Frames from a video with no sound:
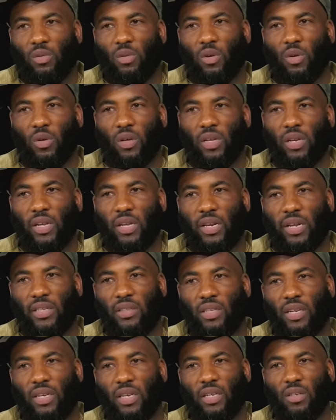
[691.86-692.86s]
you know, and I
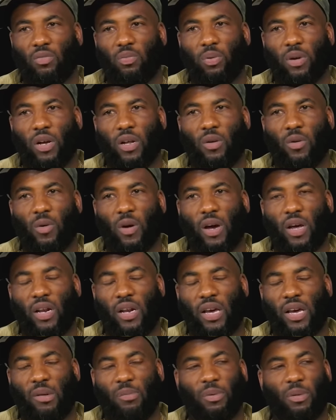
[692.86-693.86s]
think that's probably why a
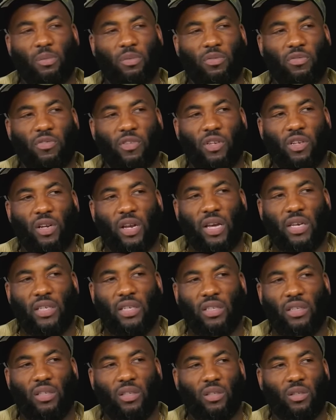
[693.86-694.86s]
lot of people feel like
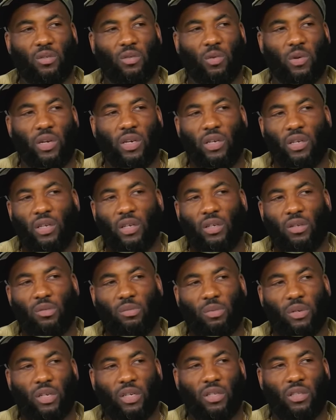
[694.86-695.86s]
he is the way he is
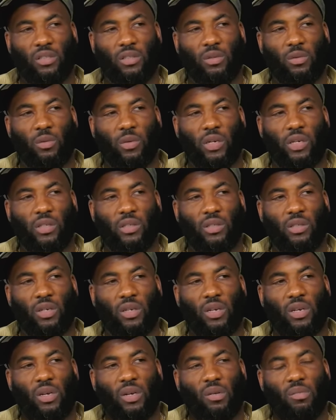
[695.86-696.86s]
because he's rich,
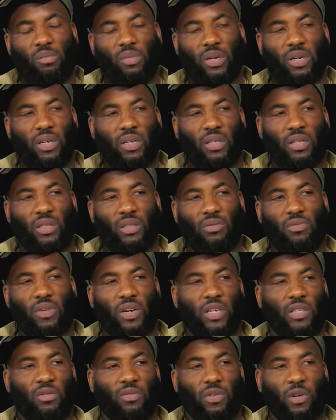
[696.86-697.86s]
but it's
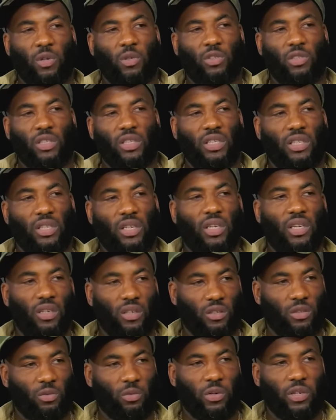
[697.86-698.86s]
vice versa. He
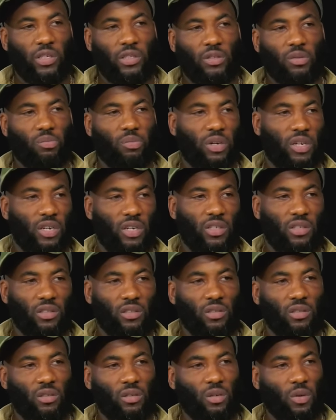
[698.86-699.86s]
is rich because
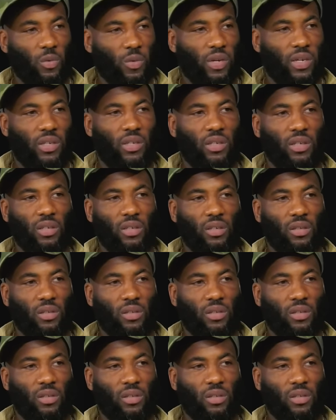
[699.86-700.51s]
of the way he